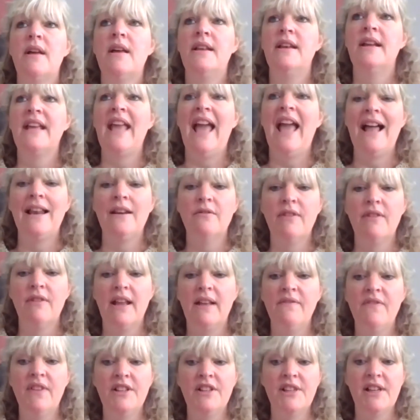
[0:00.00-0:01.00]
in a
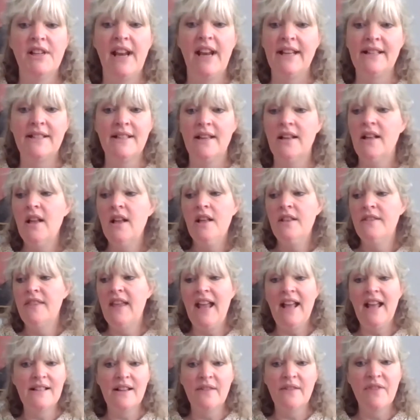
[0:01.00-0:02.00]
gallery invigilator.
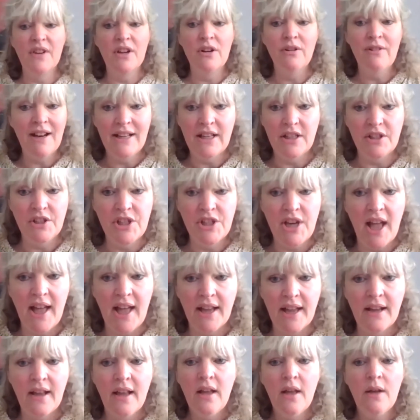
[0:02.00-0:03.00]
They had to have a credit
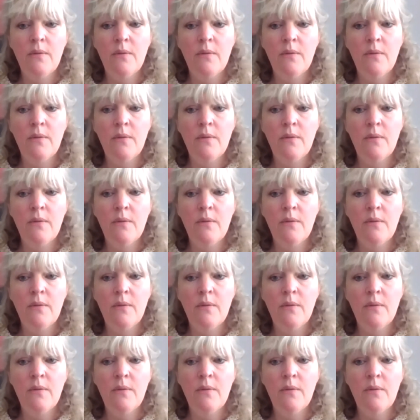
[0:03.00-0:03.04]
check.